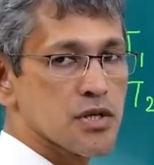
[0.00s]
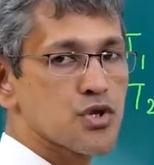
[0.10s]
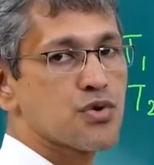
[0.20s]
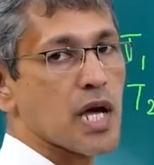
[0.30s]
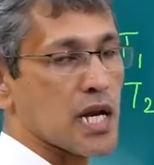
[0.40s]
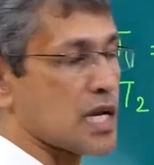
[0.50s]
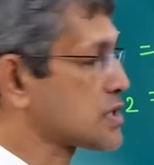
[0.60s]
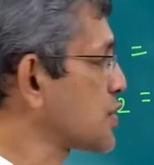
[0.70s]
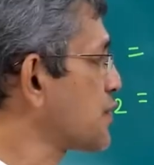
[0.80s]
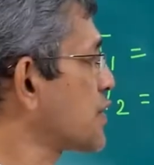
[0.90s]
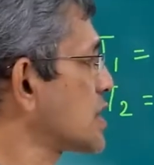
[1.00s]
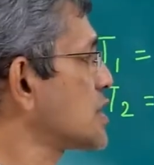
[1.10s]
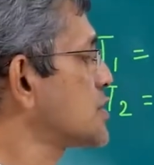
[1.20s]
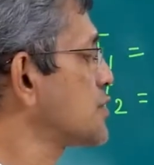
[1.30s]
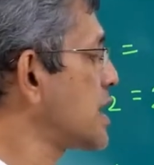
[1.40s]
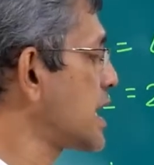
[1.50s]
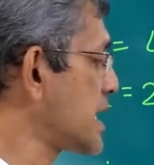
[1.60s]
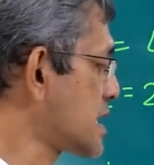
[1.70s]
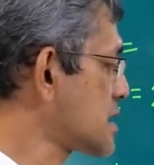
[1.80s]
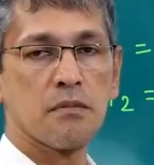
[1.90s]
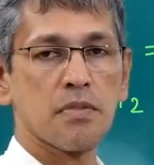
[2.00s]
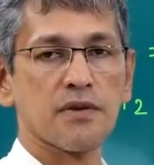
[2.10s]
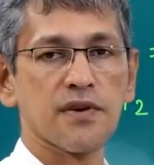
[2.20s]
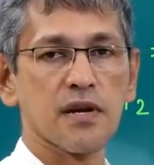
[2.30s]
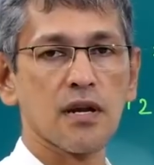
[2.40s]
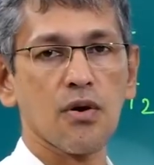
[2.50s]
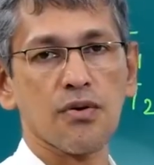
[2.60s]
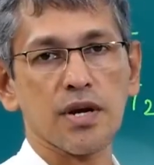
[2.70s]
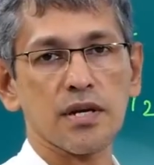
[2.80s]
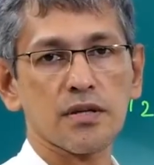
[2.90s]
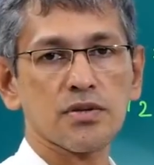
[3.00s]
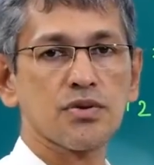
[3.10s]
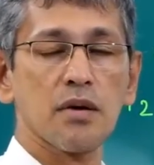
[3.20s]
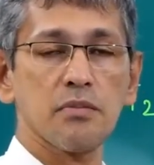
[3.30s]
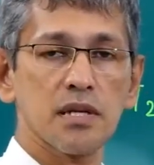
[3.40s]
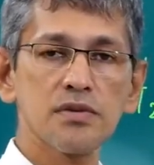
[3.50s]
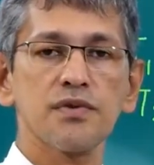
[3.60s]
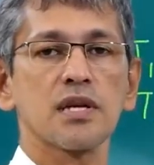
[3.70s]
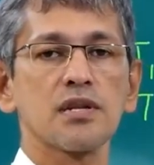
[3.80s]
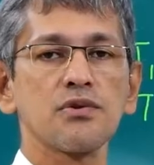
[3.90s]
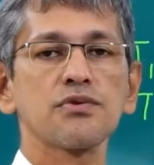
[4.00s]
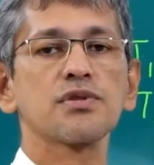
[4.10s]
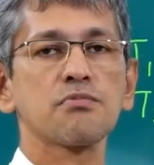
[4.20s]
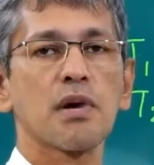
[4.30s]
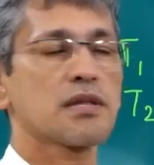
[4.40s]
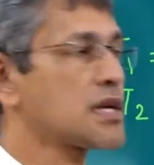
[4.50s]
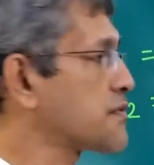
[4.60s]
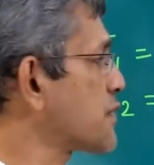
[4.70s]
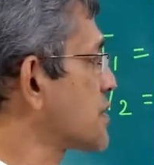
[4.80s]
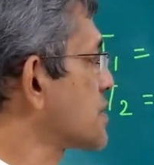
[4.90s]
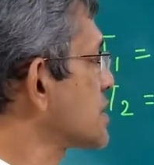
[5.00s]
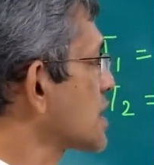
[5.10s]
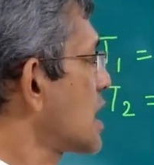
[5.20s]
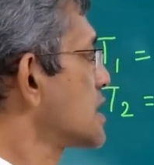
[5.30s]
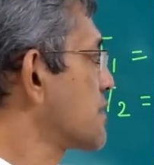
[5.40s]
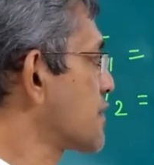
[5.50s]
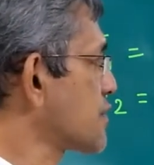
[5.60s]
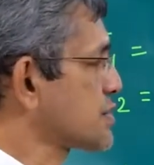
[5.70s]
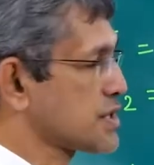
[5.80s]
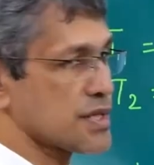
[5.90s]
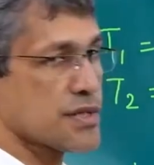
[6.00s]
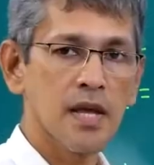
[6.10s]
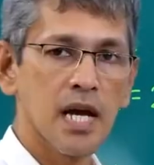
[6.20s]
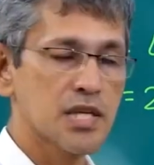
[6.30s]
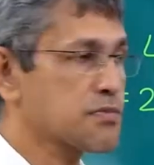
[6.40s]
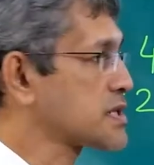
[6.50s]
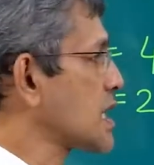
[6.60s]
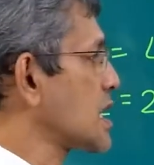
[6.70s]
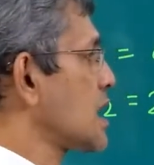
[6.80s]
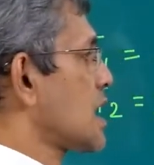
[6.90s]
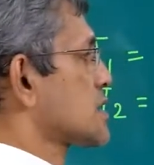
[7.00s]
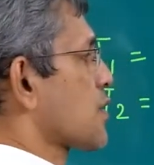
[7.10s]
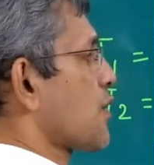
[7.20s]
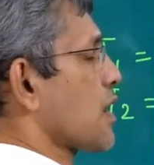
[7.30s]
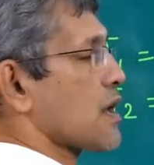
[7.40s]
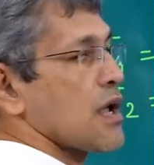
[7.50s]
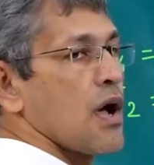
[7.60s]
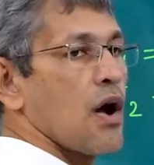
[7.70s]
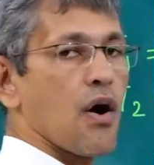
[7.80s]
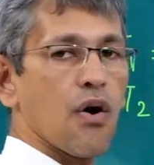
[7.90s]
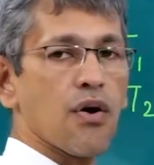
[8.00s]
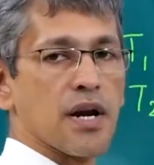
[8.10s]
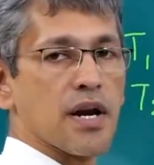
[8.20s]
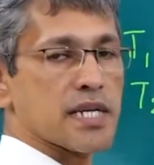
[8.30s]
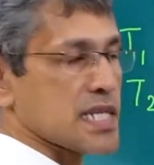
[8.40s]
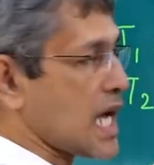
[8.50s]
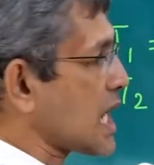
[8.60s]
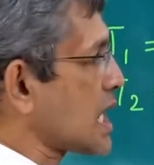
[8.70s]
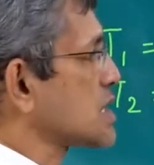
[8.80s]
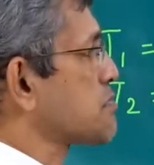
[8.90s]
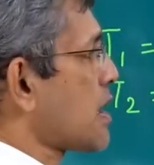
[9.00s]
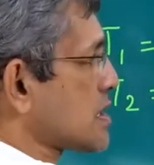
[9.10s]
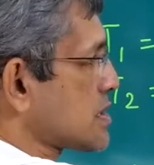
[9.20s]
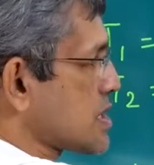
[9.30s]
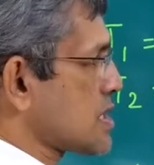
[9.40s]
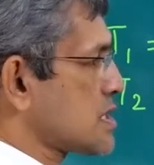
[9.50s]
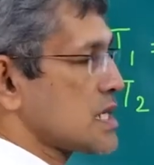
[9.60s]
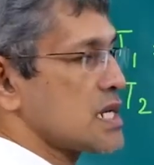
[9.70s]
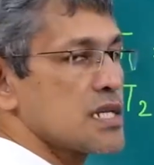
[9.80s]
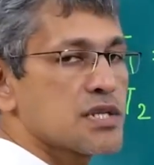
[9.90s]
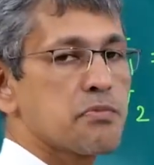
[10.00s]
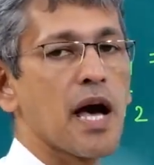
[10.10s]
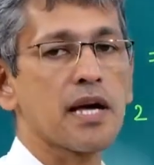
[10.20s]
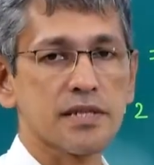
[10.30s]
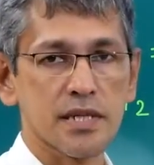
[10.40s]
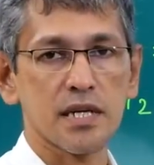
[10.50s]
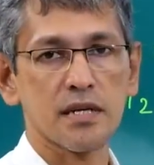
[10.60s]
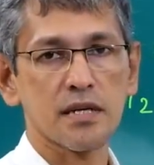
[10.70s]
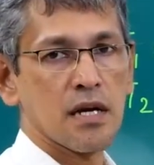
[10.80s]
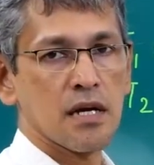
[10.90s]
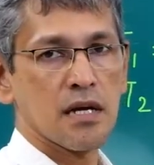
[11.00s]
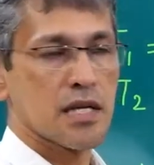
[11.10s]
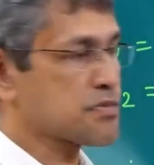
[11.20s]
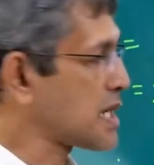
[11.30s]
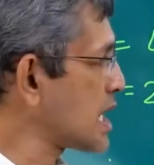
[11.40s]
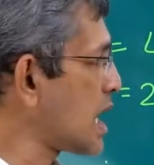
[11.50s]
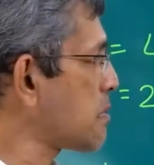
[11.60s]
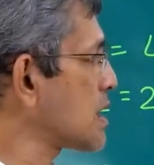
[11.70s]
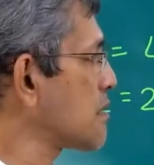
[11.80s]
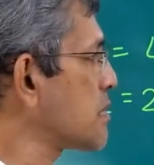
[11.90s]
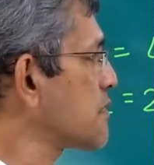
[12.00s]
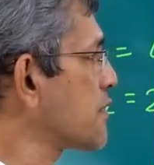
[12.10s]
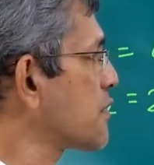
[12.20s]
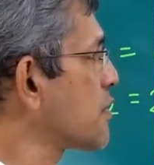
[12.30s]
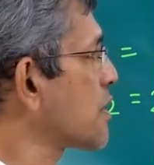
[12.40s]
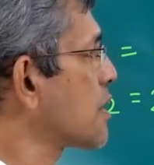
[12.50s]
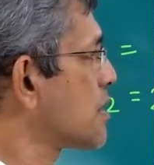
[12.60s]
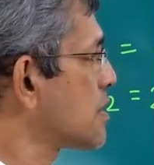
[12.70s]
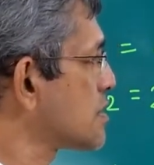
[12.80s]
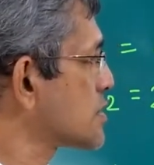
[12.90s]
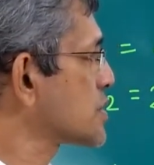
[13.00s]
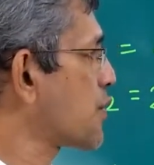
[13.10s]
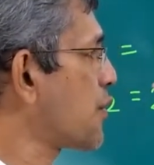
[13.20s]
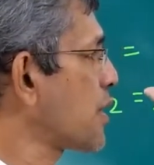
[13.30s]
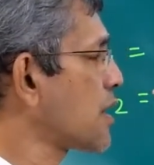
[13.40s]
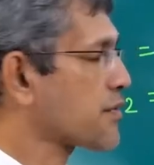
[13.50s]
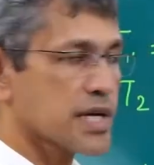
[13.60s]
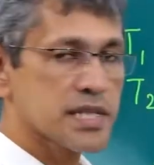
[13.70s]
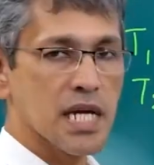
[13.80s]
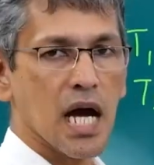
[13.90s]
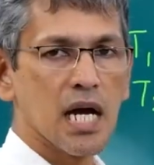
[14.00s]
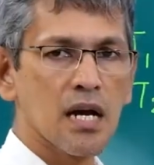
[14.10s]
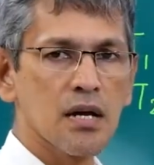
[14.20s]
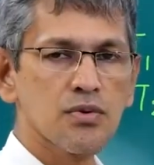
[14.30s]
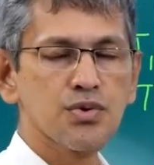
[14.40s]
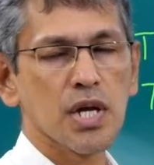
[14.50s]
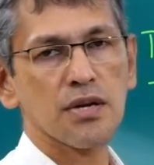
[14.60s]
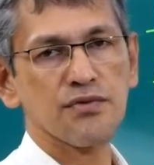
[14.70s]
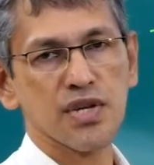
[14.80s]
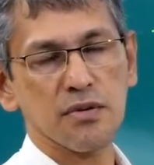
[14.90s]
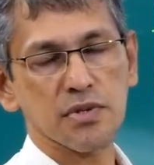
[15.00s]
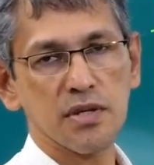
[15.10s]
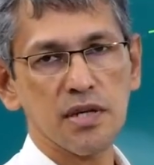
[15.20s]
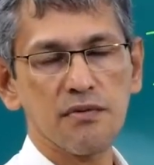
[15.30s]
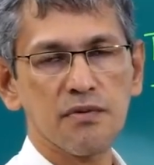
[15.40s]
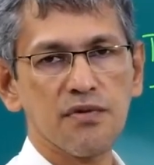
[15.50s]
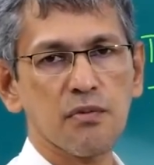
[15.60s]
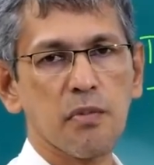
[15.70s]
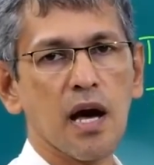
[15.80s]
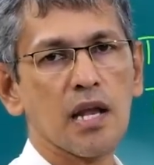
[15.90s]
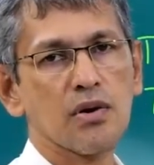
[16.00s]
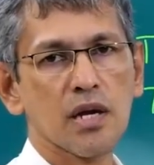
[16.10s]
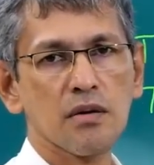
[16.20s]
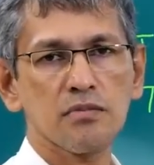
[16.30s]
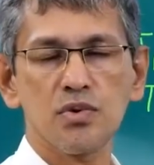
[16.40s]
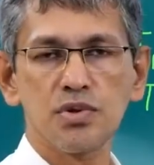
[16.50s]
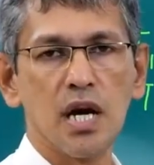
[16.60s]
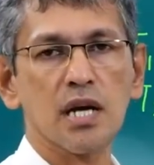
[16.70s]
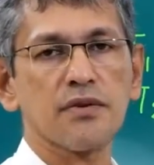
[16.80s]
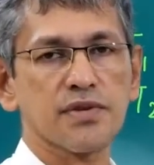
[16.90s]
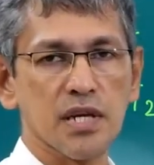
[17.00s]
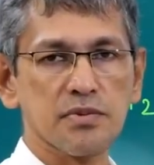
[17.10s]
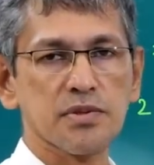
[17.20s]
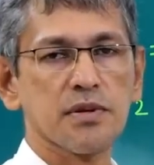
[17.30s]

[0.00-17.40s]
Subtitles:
2 diagonals. So 4 into 2, 8. Perfectly all right. So that means we can use this method for these kind of questions. Especially a square or a rectangle is partitioned in this pattern. It's mainly applicable for square, rectangle, those kind of shapes. Even for parallelogram, those kind of shapes.